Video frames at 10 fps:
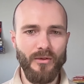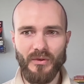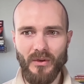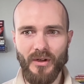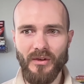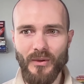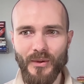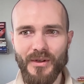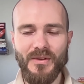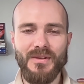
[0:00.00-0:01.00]
target
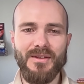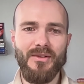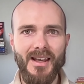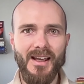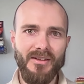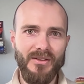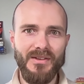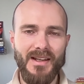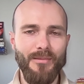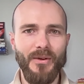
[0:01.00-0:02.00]
audience and the
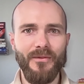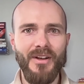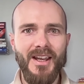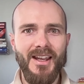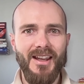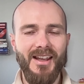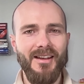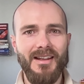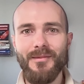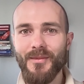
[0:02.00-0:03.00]
type of
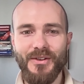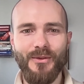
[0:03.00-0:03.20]
image you